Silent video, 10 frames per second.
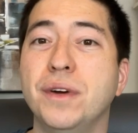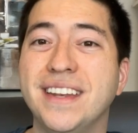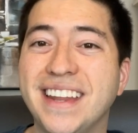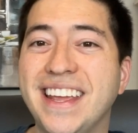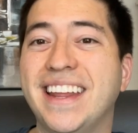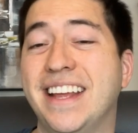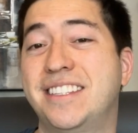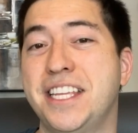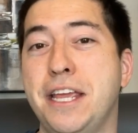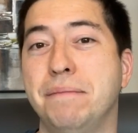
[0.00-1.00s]
would need a
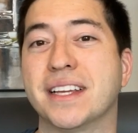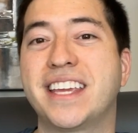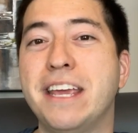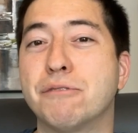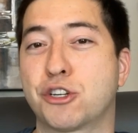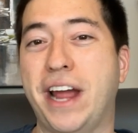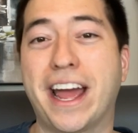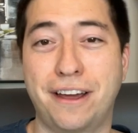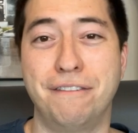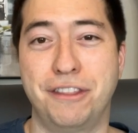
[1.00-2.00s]
team to keep
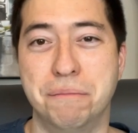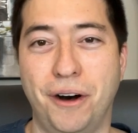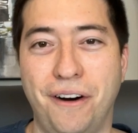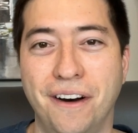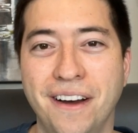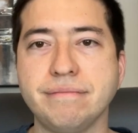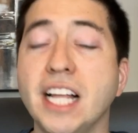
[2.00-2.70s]
track of them all.